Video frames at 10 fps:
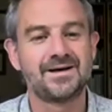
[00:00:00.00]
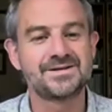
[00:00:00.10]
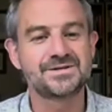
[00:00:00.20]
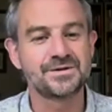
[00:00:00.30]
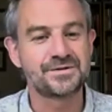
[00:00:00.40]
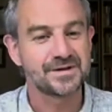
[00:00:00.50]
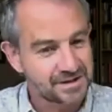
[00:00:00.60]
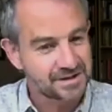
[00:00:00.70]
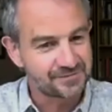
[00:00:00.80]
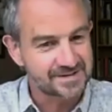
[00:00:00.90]
So
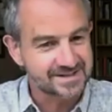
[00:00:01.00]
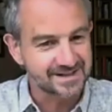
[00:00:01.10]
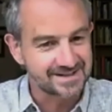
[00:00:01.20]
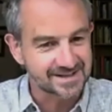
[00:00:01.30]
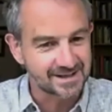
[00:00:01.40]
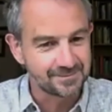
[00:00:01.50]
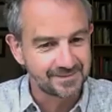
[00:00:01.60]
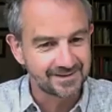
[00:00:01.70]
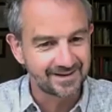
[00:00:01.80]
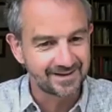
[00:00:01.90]
thank you for taking
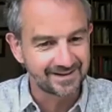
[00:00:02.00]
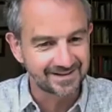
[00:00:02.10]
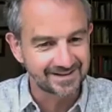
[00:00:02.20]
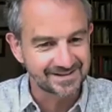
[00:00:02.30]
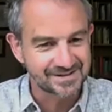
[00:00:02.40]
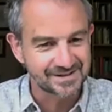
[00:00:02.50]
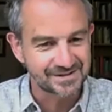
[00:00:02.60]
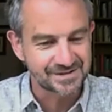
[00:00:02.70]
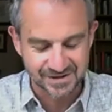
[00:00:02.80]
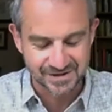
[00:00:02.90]
time
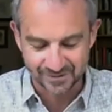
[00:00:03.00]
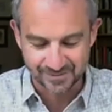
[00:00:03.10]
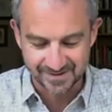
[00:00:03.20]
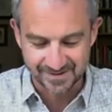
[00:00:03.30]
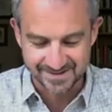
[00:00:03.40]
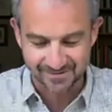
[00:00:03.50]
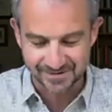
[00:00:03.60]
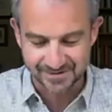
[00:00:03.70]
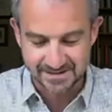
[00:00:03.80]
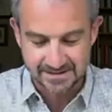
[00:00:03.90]
to chat with me this
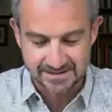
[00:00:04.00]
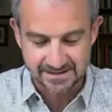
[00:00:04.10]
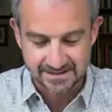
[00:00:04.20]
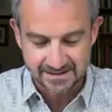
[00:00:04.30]
afternoon, Sunita.